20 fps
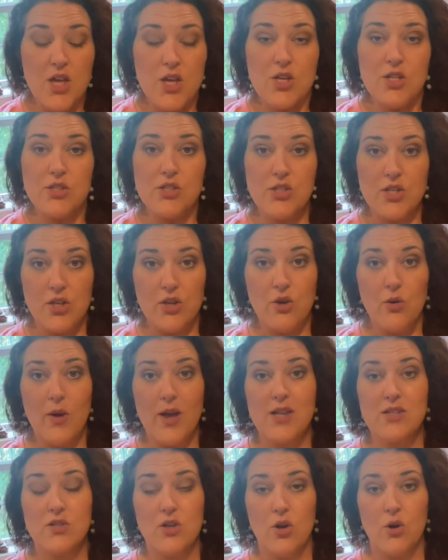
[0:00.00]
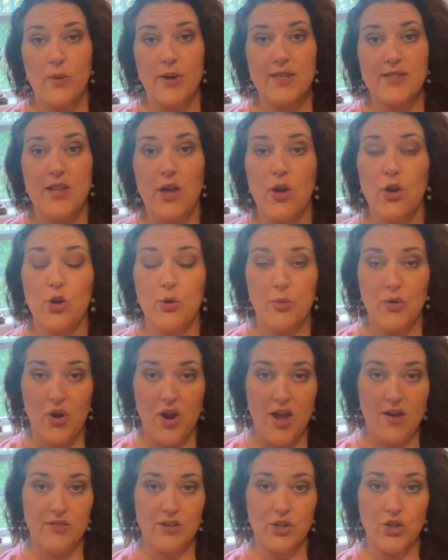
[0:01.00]
So as always, I hope you're
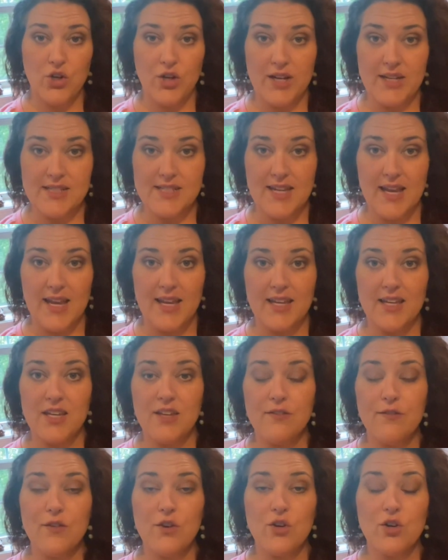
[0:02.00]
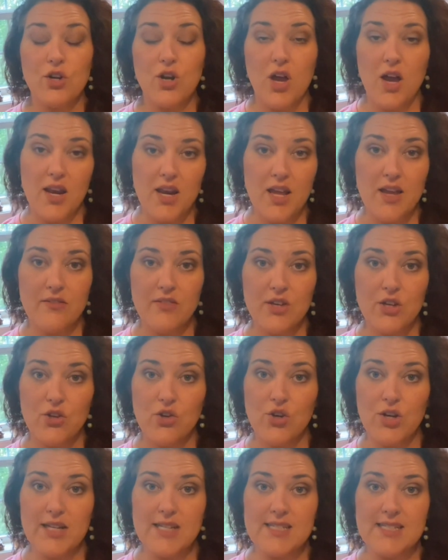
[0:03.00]
having a great day. If you're not having a
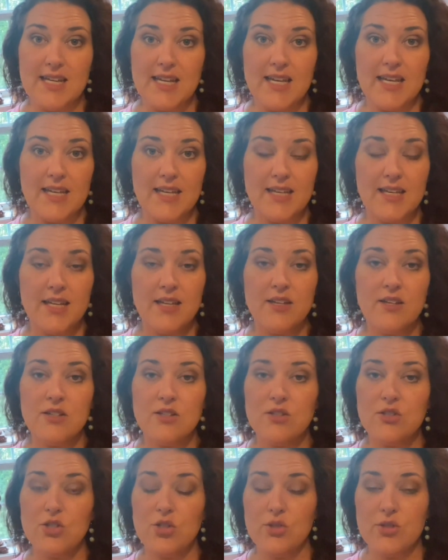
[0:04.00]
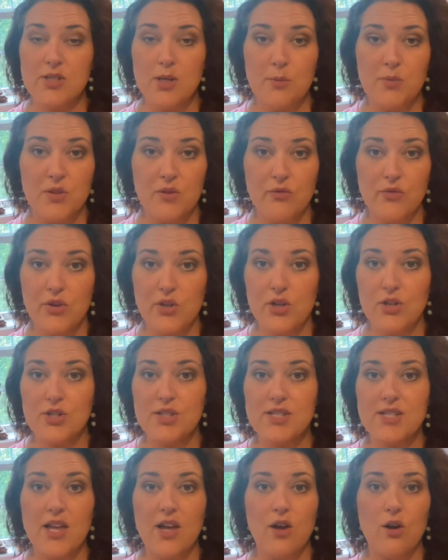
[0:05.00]
great day, do something for
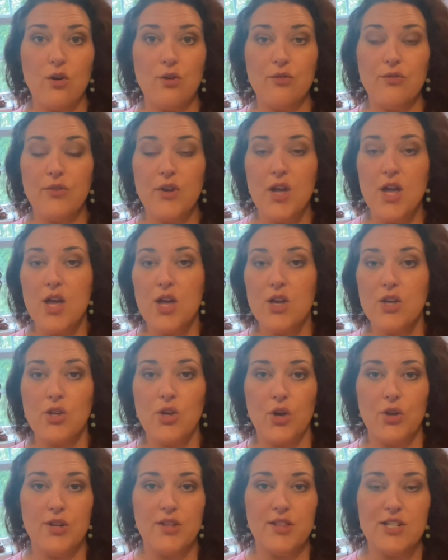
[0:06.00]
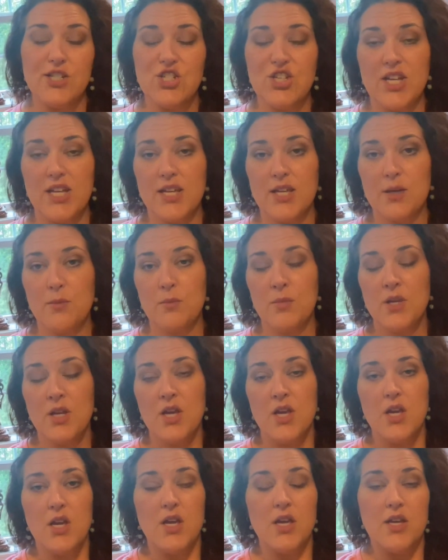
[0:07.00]
yourself. Go to the gym,
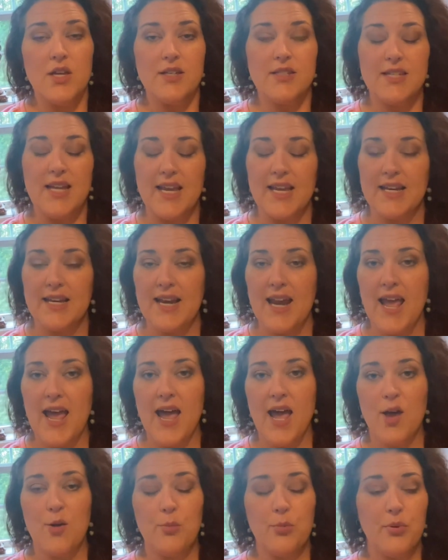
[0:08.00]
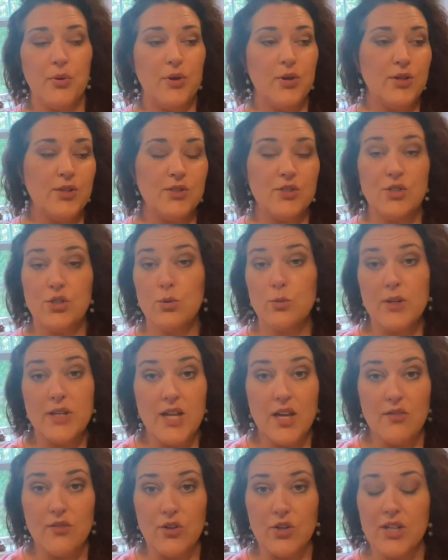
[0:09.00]
take a nap, do
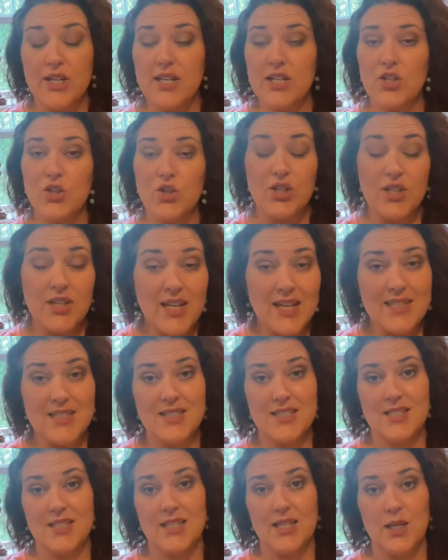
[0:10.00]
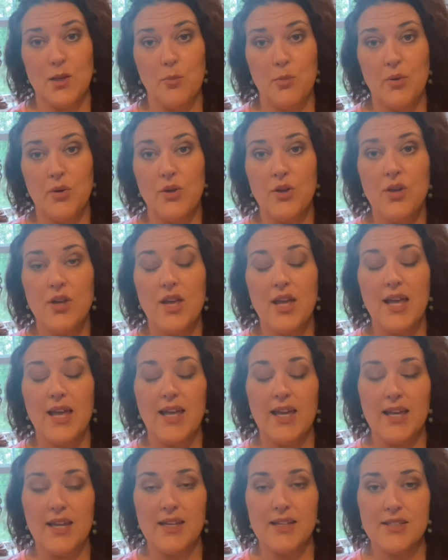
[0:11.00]
whatever. Get a night's sleep.
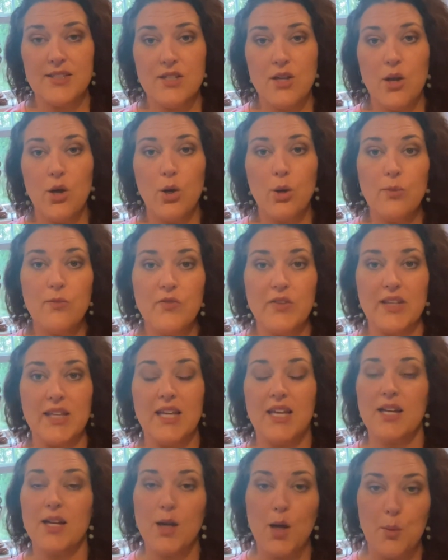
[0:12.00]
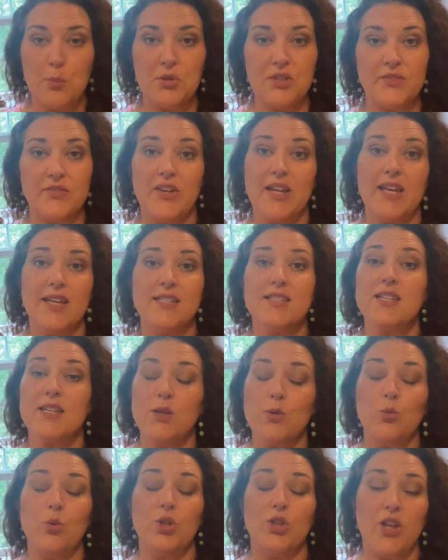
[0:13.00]
And hopefully in a couple of days, it
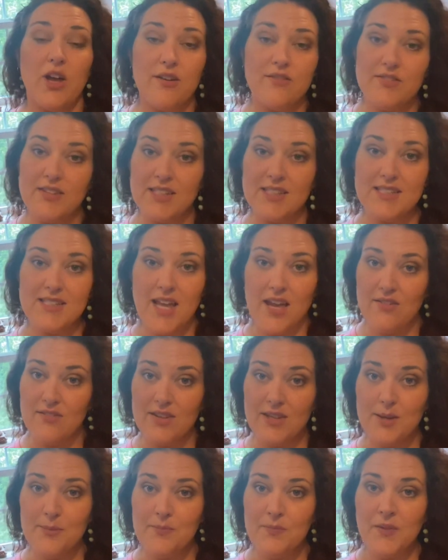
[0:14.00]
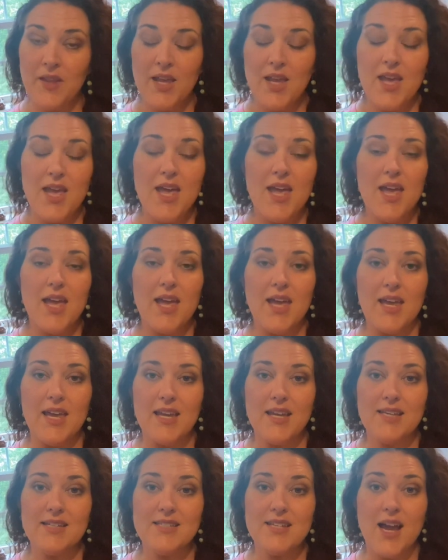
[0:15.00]
will not feel as heavy.
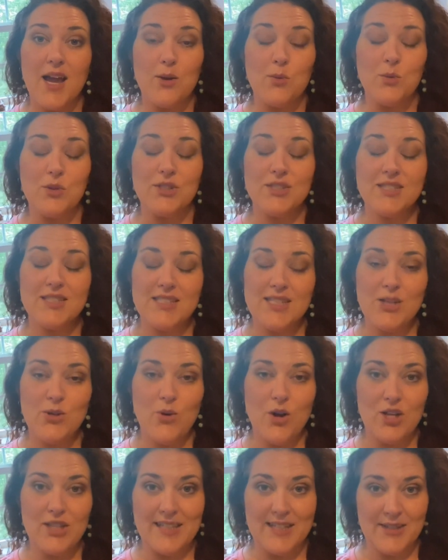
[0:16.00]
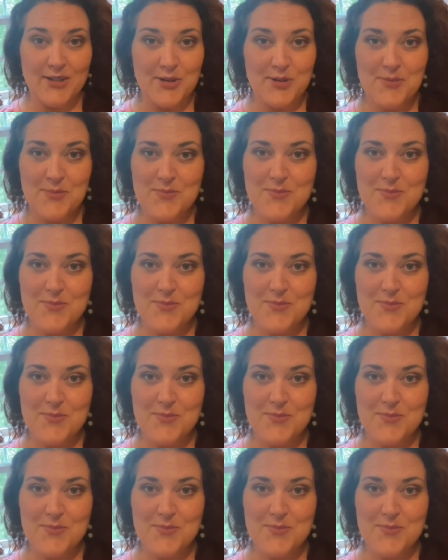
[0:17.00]
And I will see you all later.